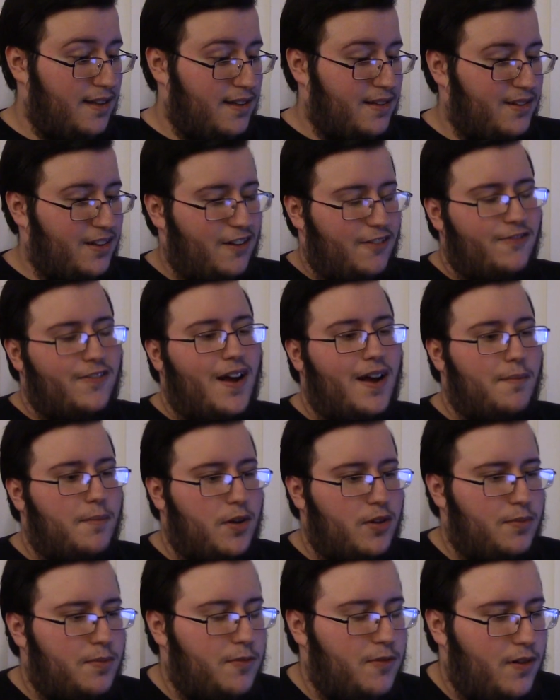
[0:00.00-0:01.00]
Another 5
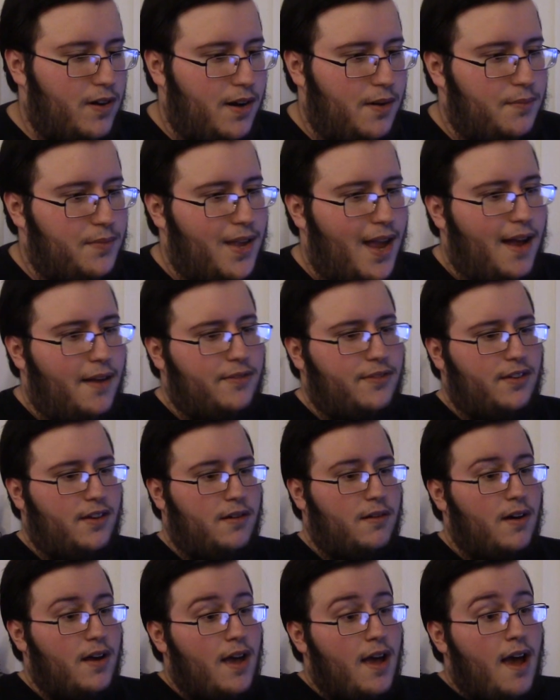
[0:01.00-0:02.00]
months before it comes out, so.